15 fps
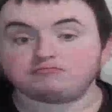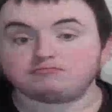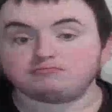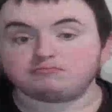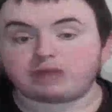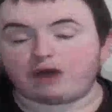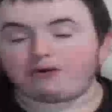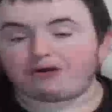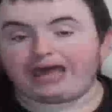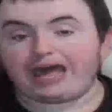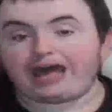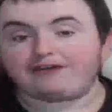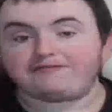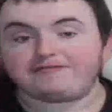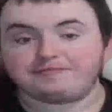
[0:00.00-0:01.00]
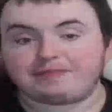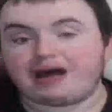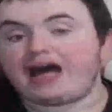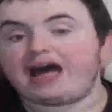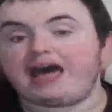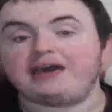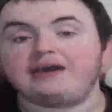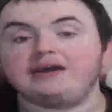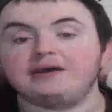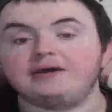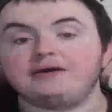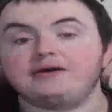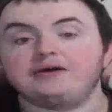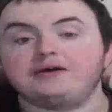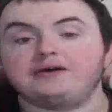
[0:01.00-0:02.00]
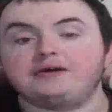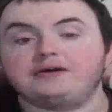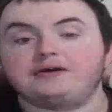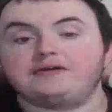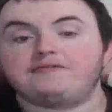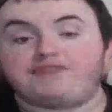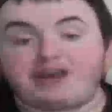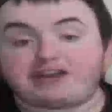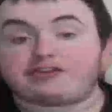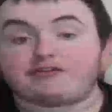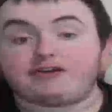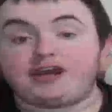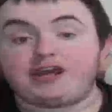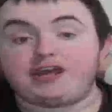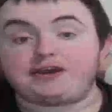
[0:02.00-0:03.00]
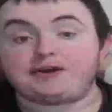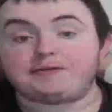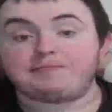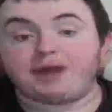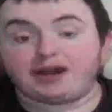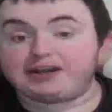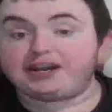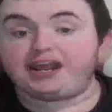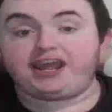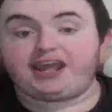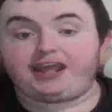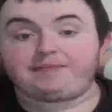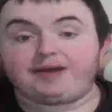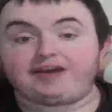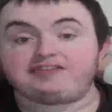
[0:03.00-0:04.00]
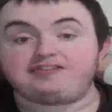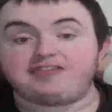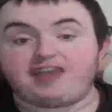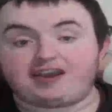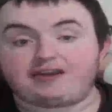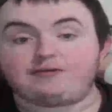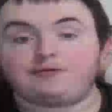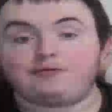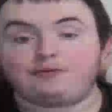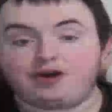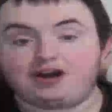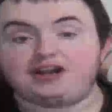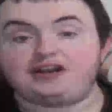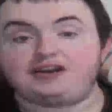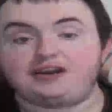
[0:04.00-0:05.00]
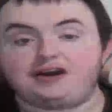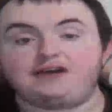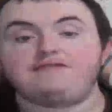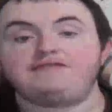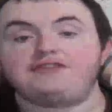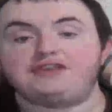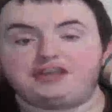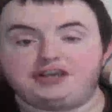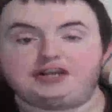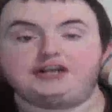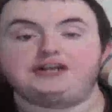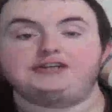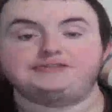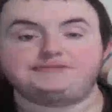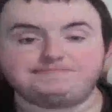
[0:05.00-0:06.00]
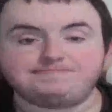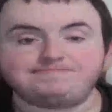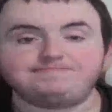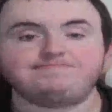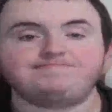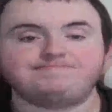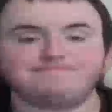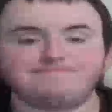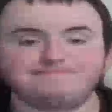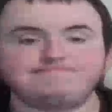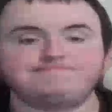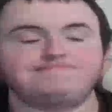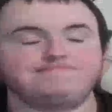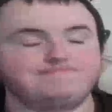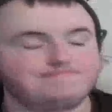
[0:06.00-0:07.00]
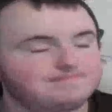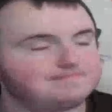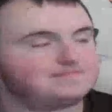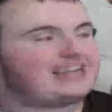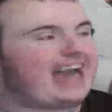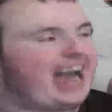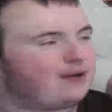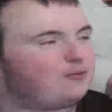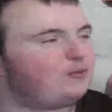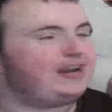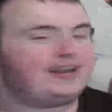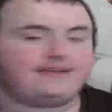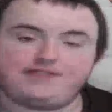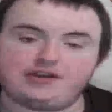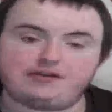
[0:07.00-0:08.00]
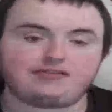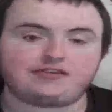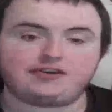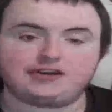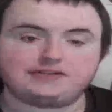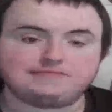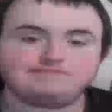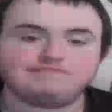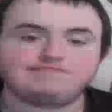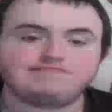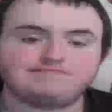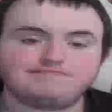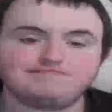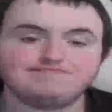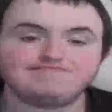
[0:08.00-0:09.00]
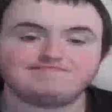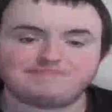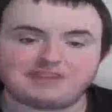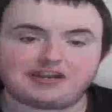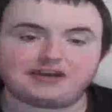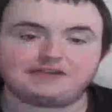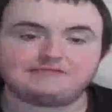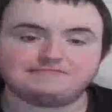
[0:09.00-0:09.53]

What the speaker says: I will have my victory Monday, my second one of the year. God, winning feels good, you know.